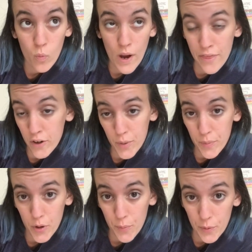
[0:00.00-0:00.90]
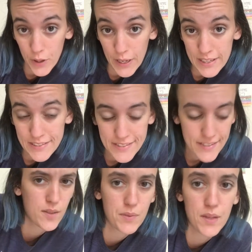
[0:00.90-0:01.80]
weather appropriate,
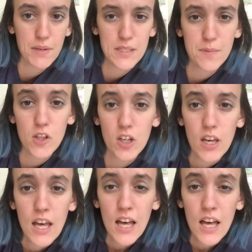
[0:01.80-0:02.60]
something that makes me look